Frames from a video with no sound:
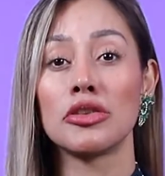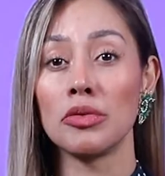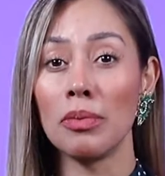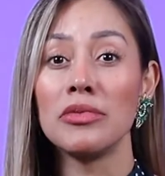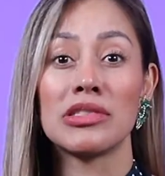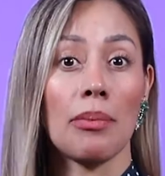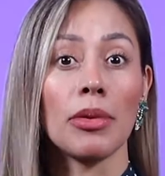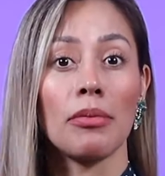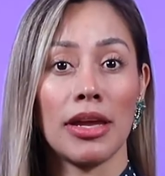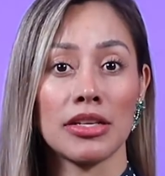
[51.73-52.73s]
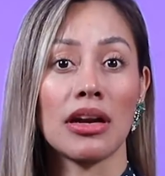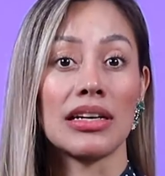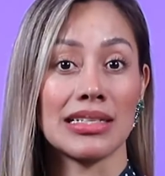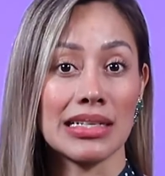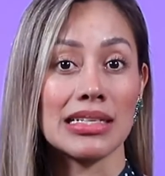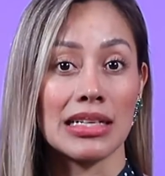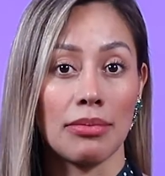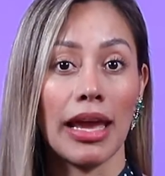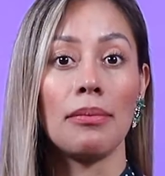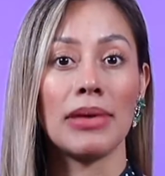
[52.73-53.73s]
to supplement our
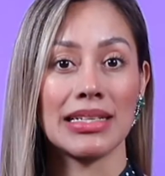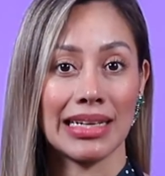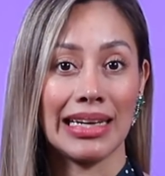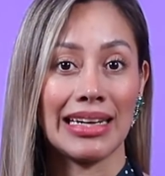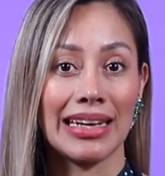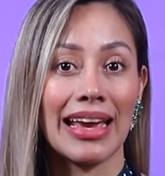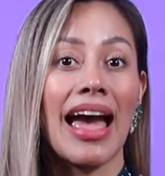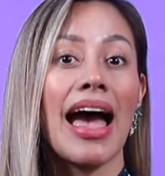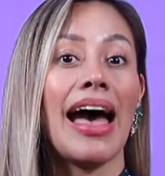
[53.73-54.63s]
system and maintain it